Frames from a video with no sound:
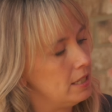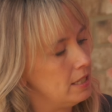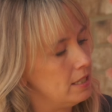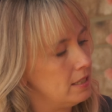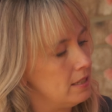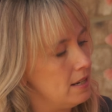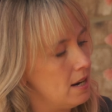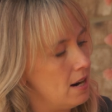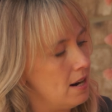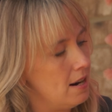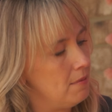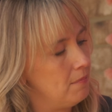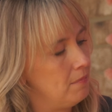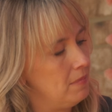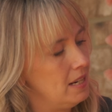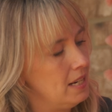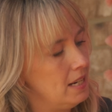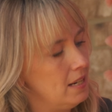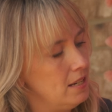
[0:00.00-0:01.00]
is not
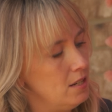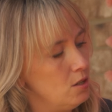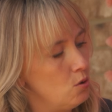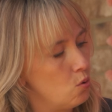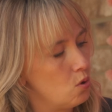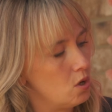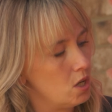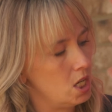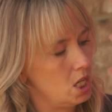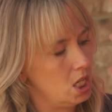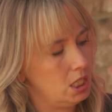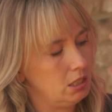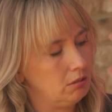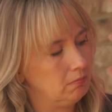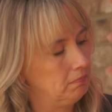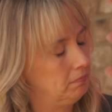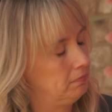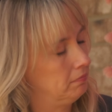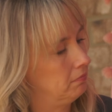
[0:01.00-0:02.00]
in your
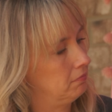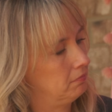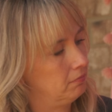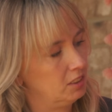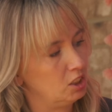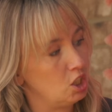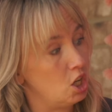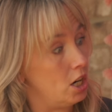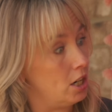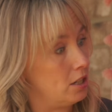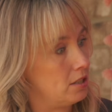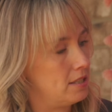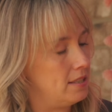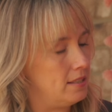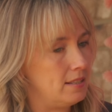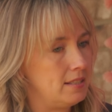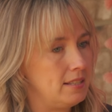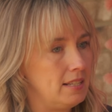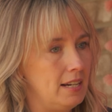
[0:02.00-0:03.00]
cards
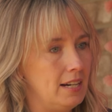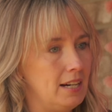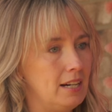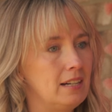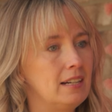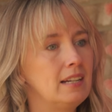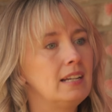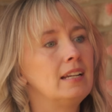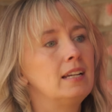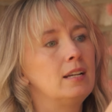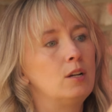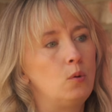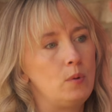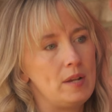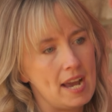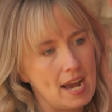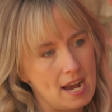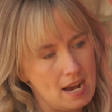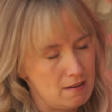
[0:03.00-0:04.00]
this year, we
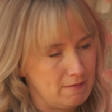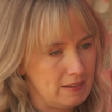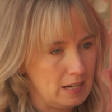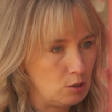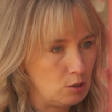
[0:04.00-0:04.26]
have a